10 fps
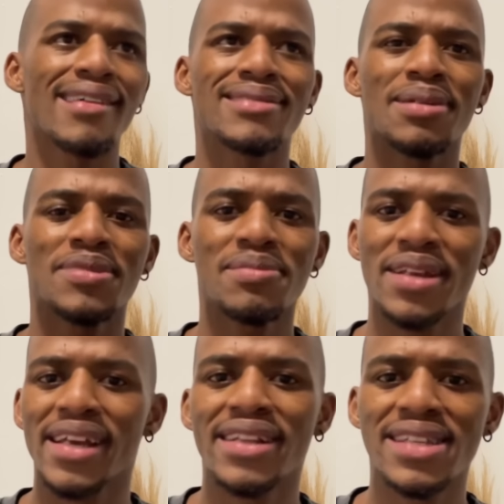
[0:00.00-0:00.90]
Sometimes I
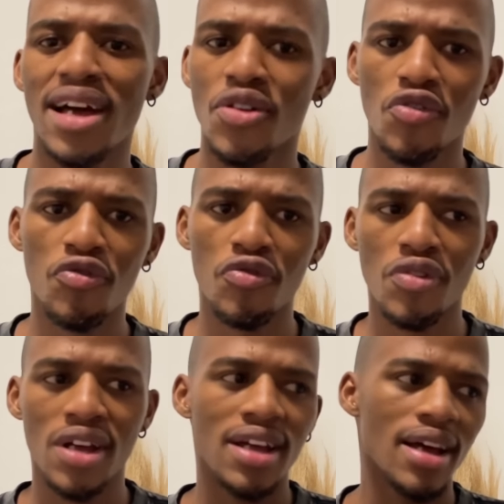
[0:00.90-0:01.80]
get tired of
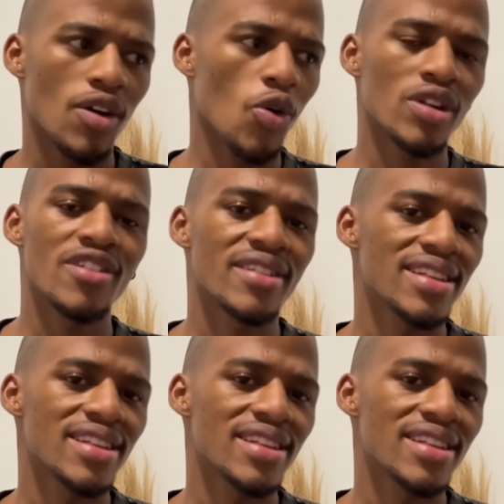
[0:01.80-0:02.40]
ordering